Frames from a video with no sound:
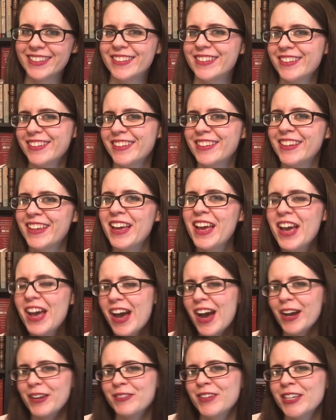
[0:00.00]

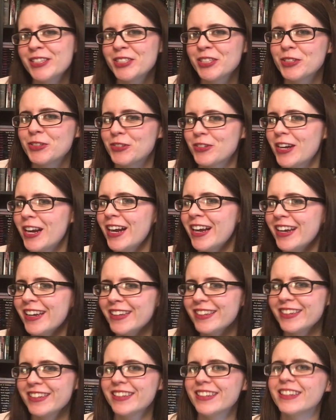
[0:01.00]
I've actually
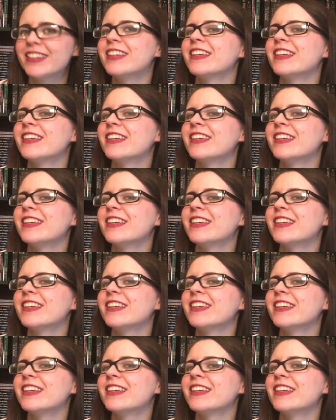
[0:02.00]
tried.